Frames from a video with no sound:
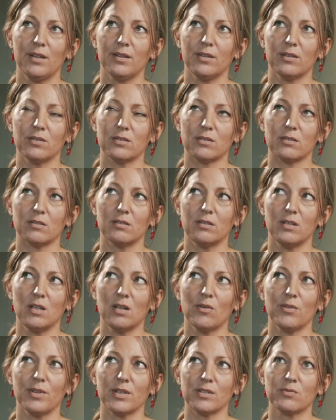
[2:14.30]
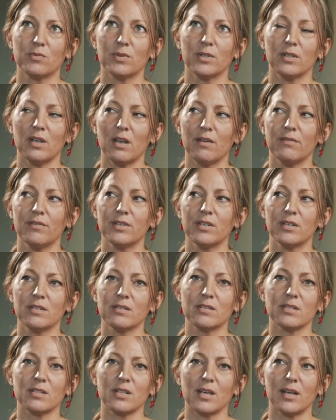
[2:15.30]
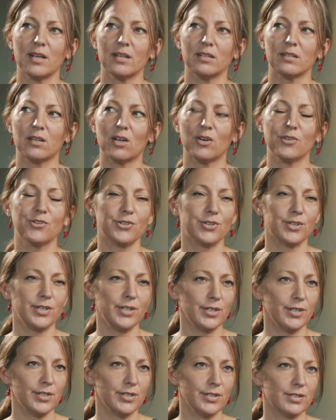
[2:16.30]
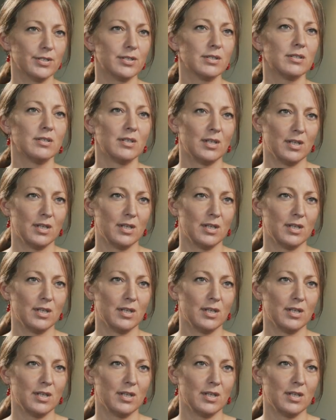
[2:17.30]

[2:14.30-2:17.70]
And, you know, that's really evidence that culture cures,